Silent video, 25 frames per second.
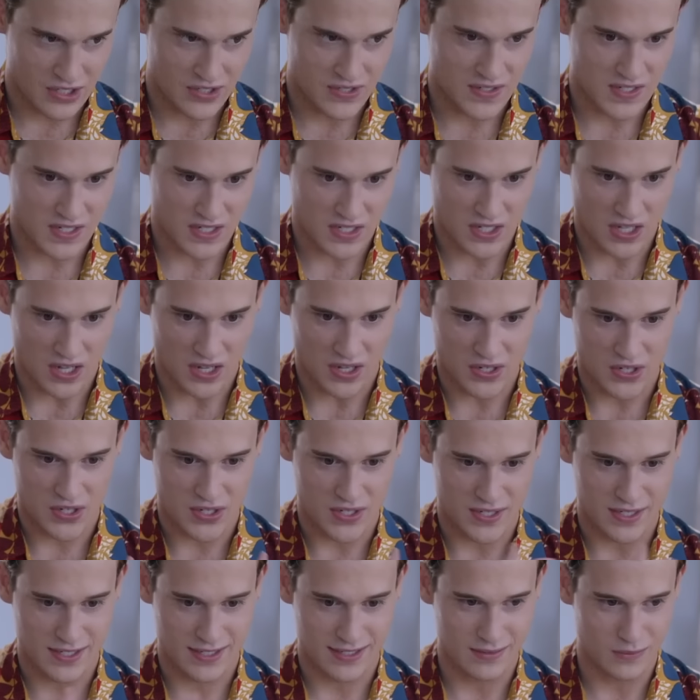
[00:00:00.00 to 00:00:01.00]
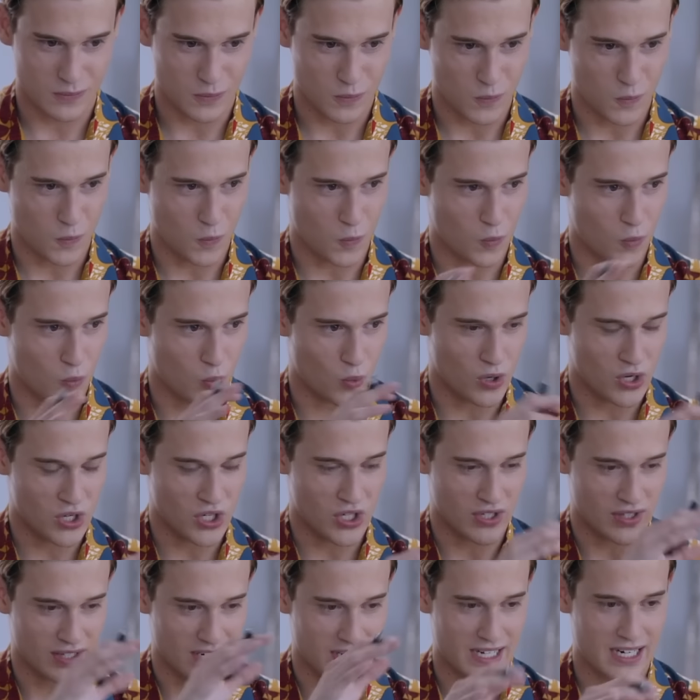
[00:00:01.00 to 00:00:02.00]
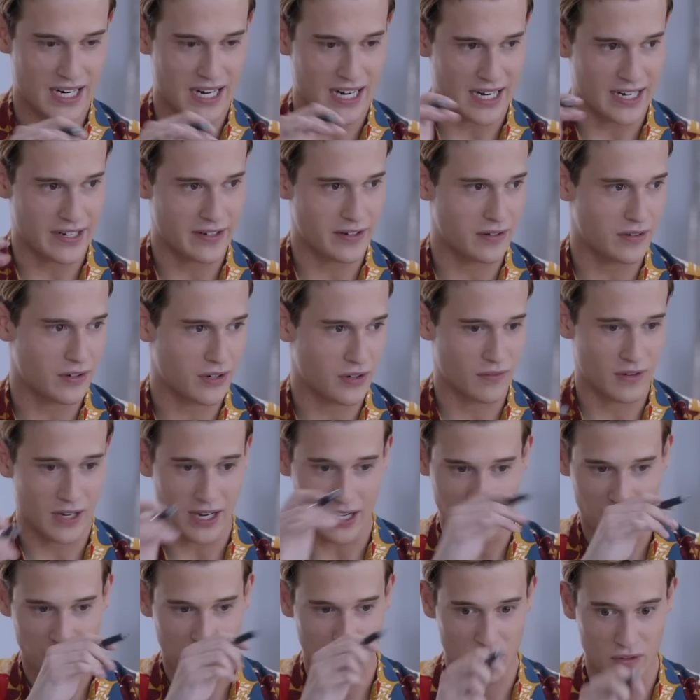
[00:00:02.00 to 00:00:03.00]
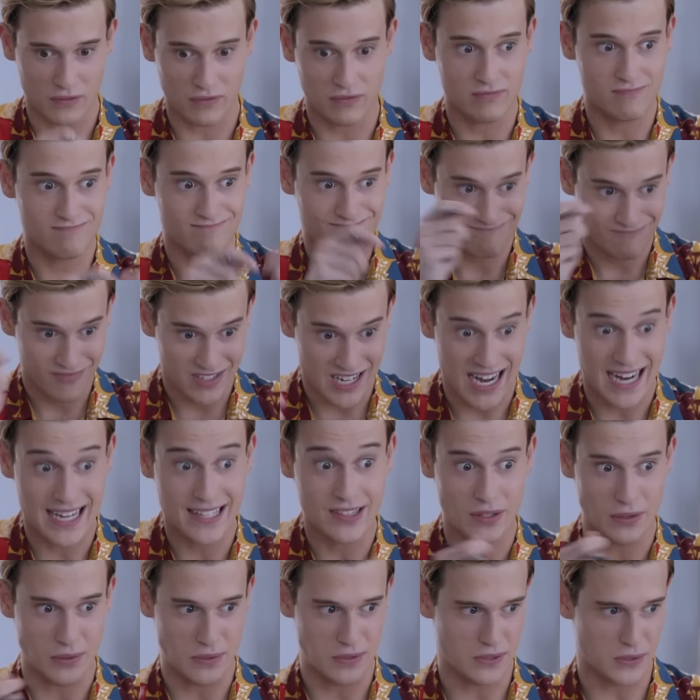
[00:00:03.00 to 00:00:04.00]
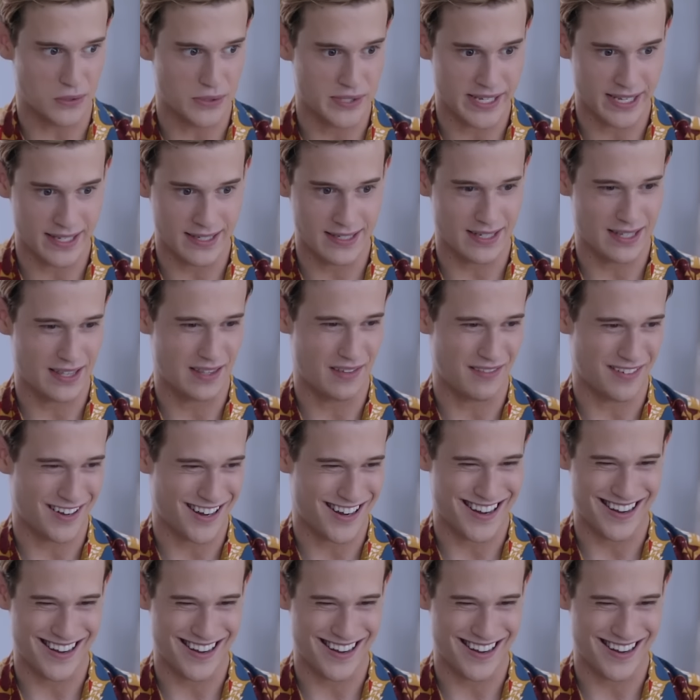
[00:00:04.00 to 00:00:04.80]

he just acknowledges wishing that he kind of kind of could have tied those loose ends at the